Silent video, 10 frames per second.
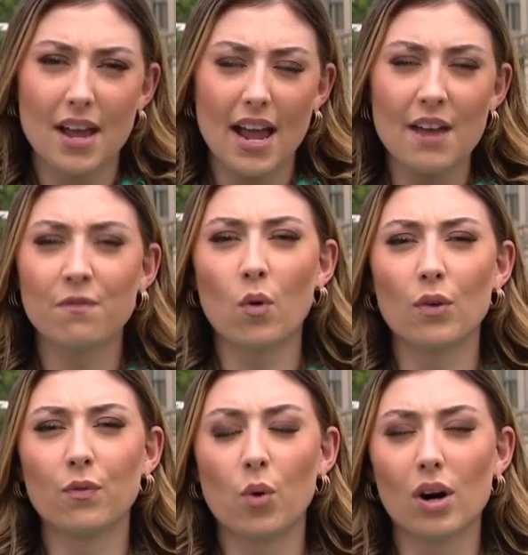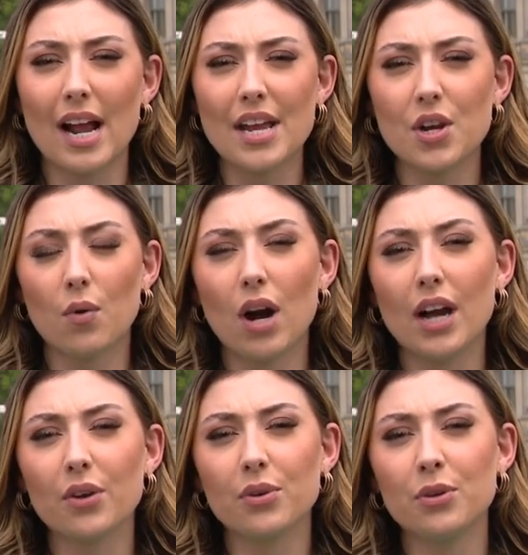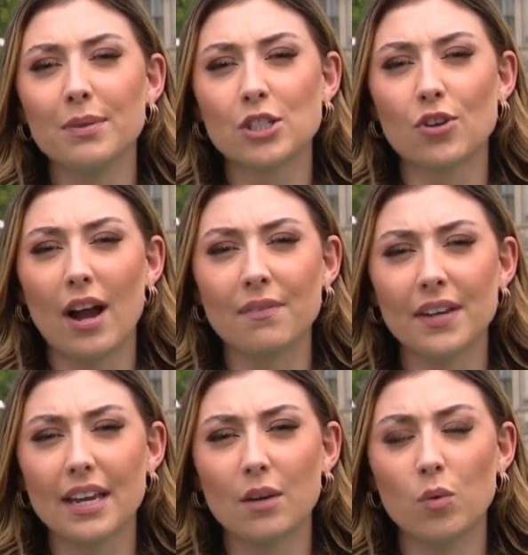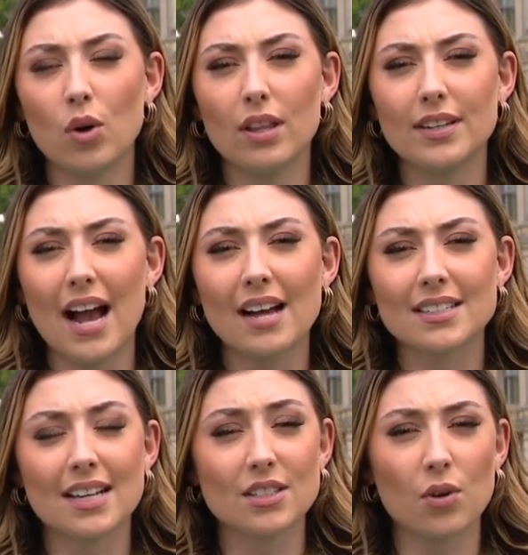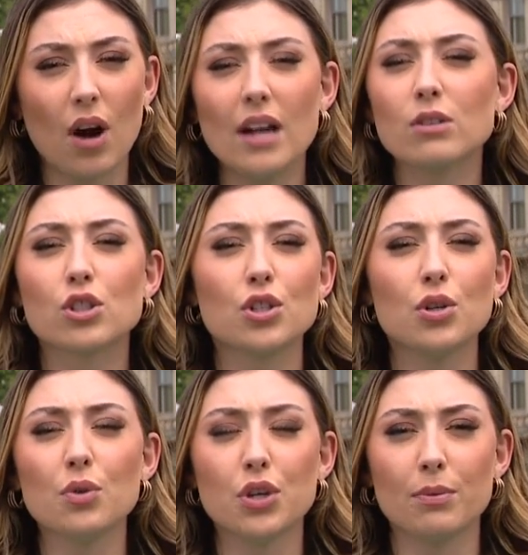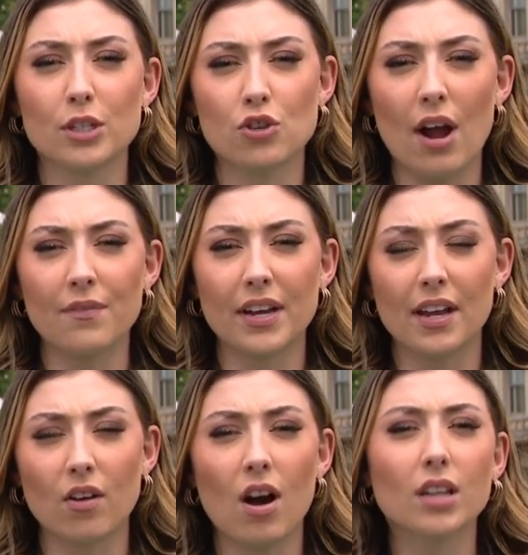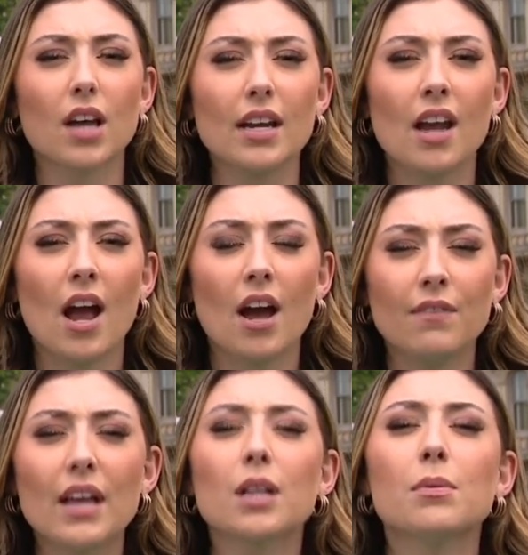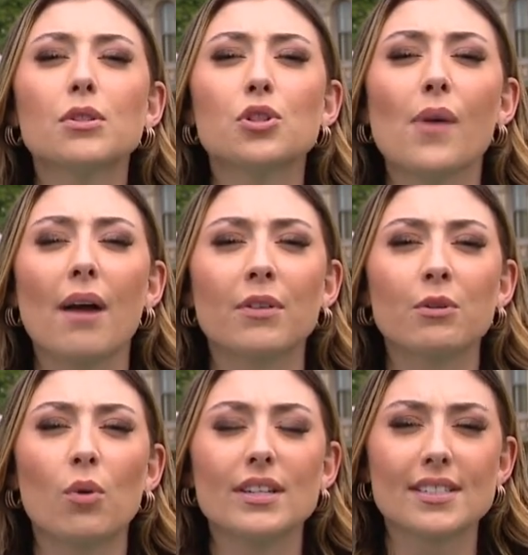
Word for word: 844 End Ohio Human Trafficking will enact as Ohio's new human trafficking hotline, available to everyone